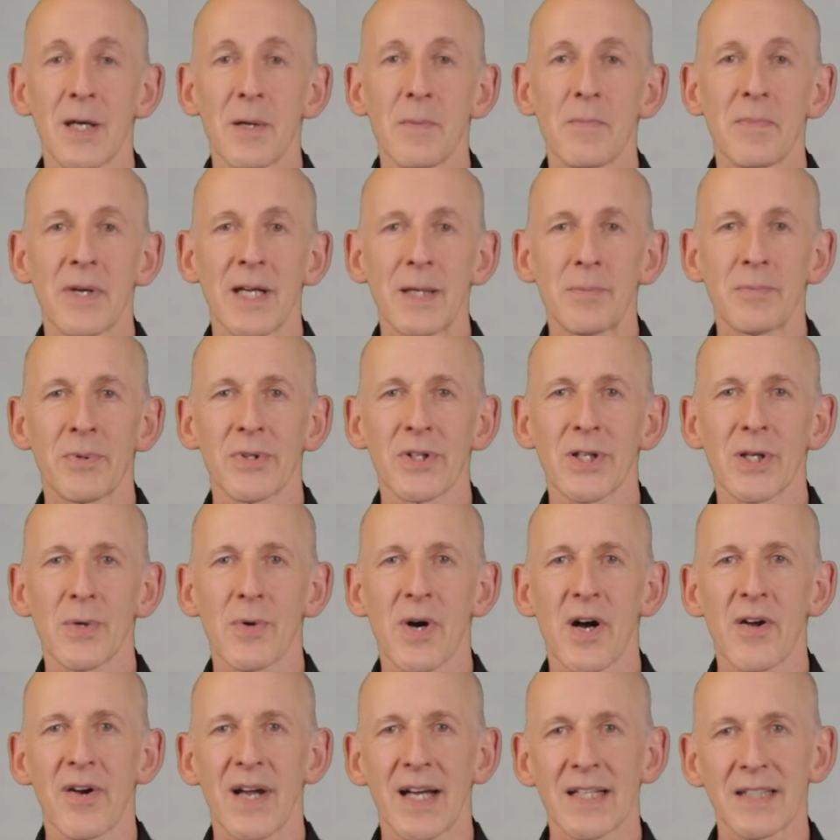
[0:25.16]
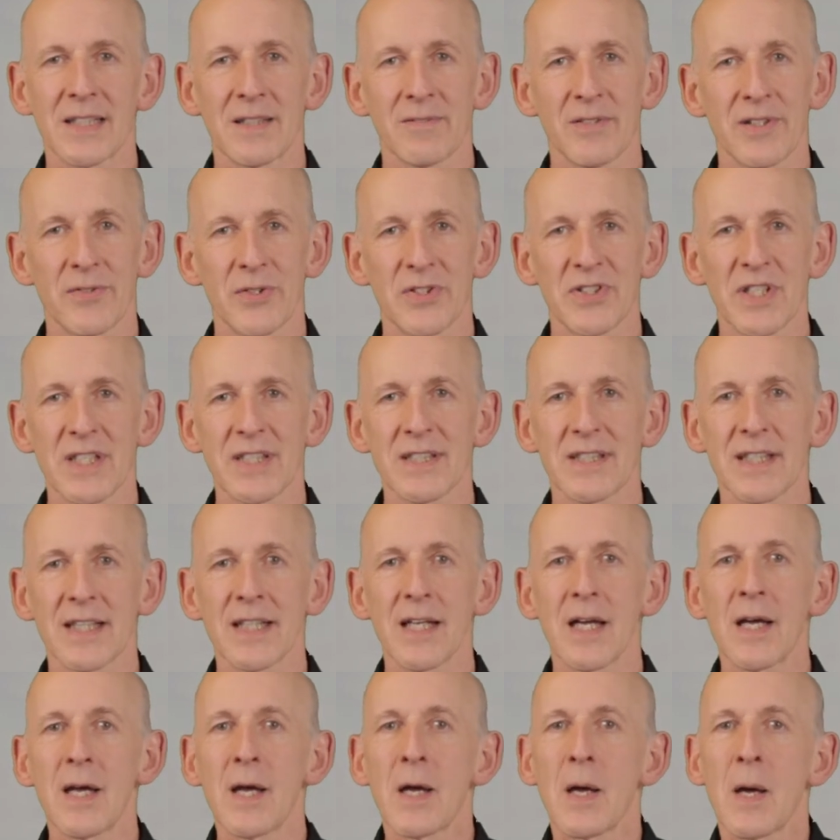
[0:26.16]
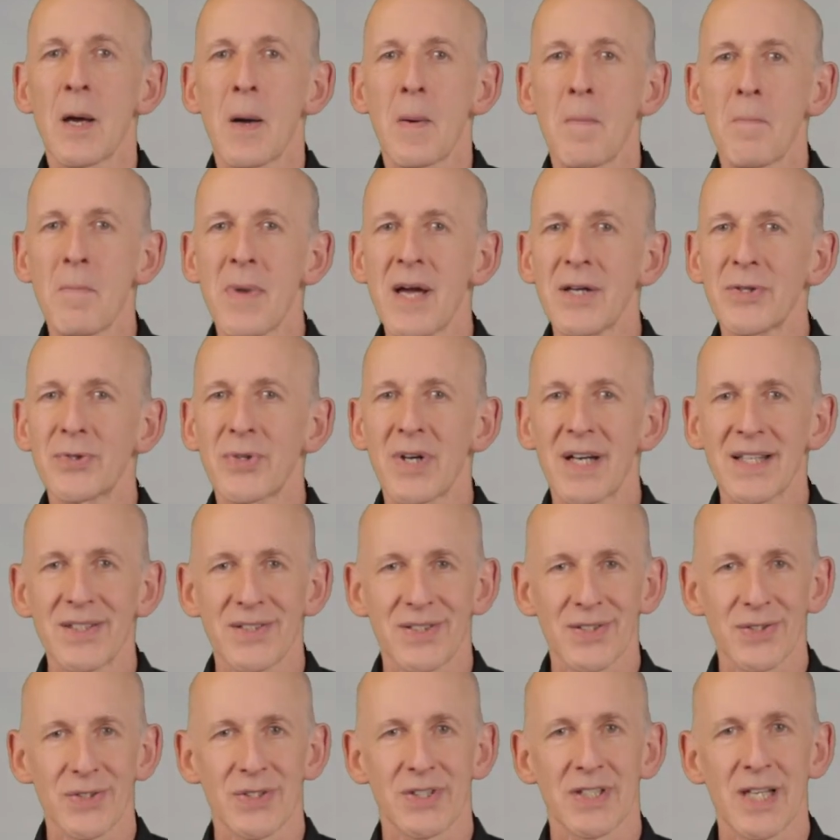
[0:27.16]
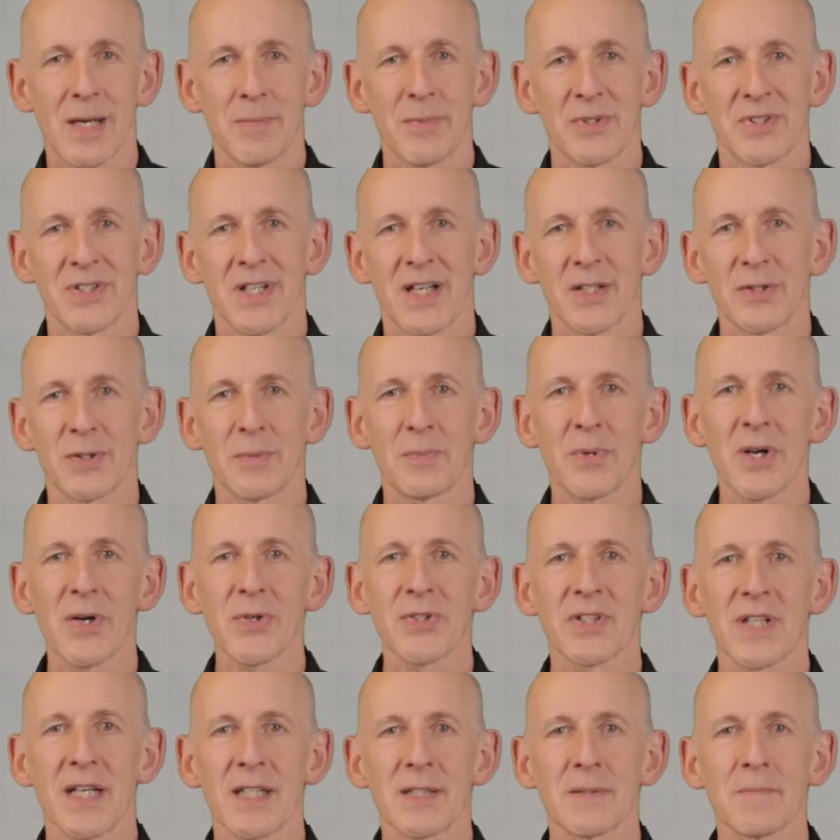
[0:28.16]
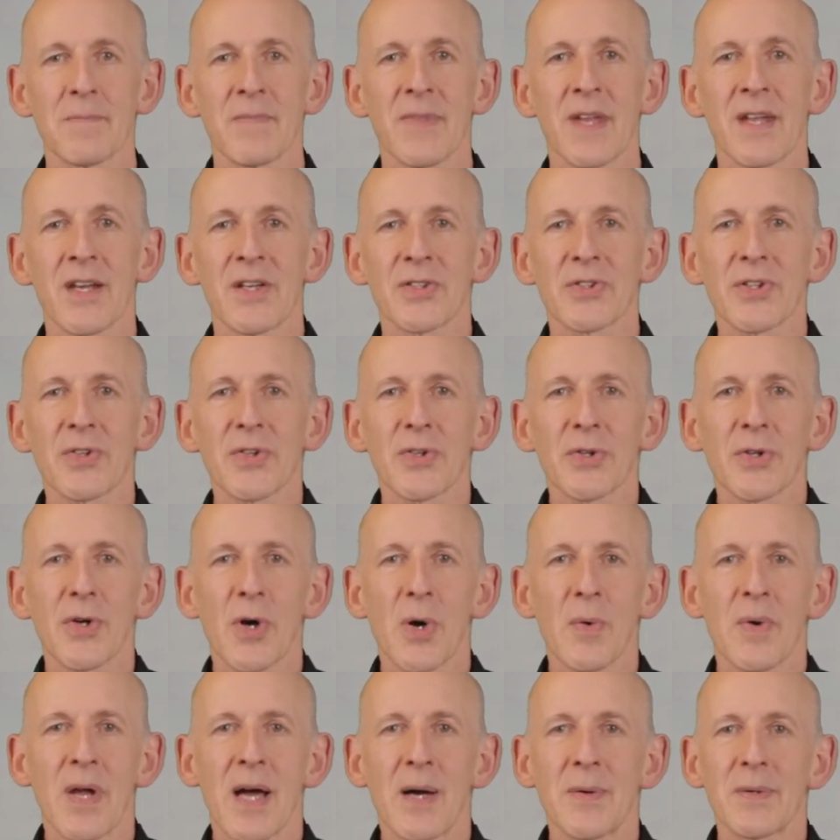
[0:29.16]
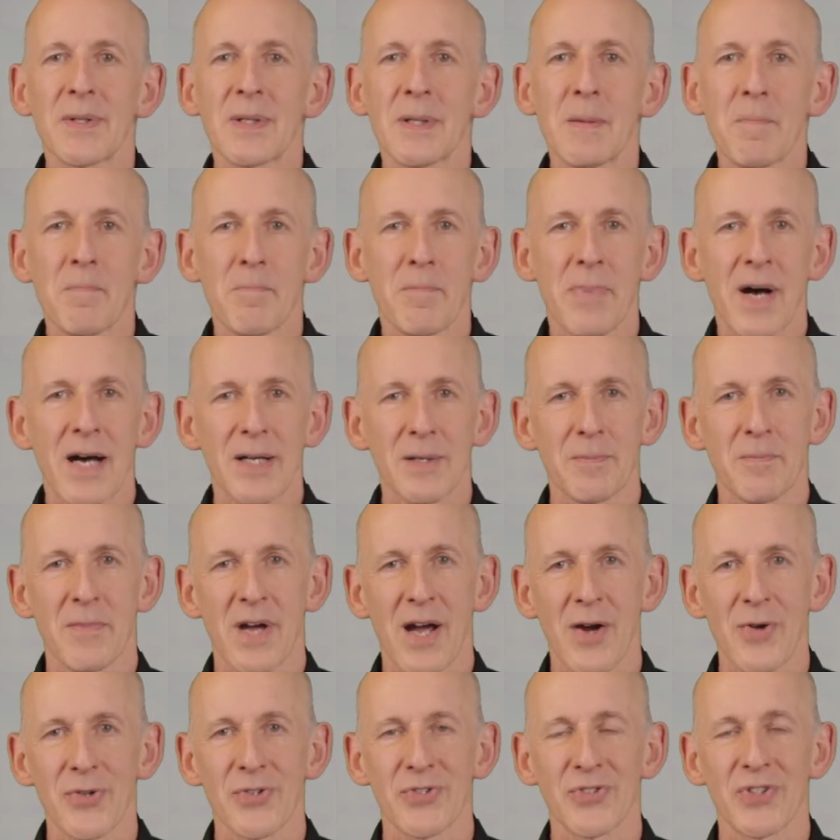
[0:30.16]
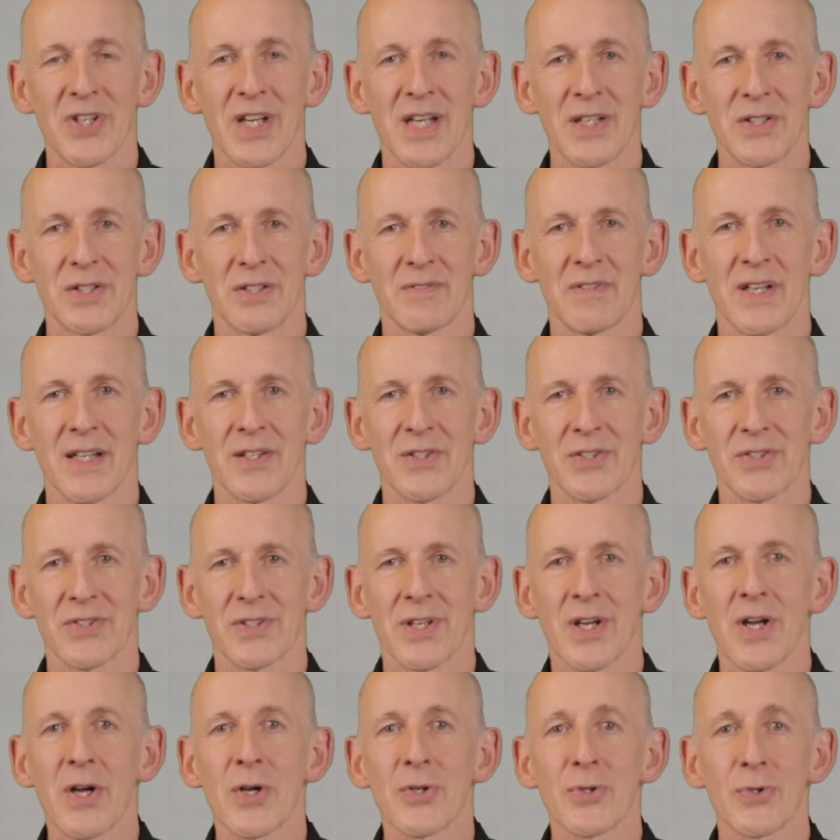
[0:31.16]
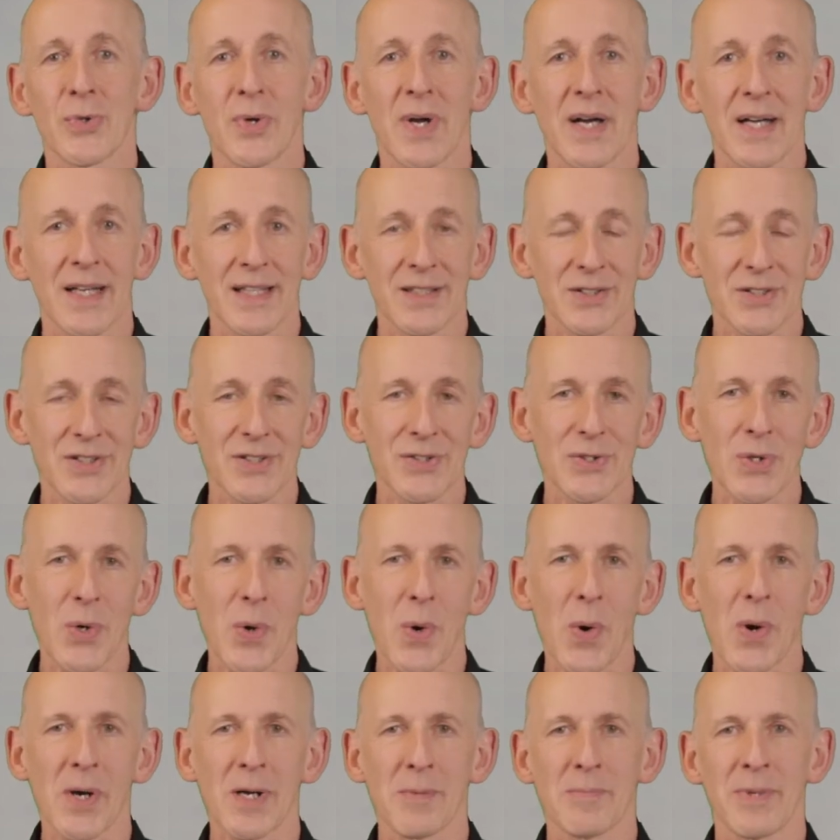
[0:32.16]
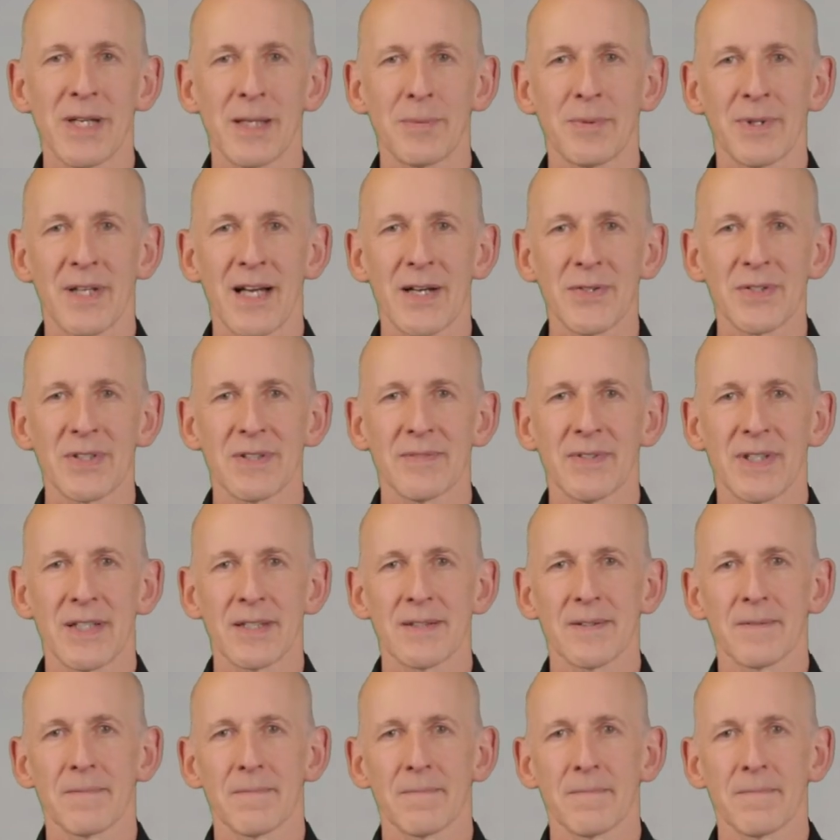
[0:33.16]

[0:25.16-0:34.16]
People who are actively resisting may try to sabotage the process, so they'll go around and badmouth change events, trying to talk people out of it.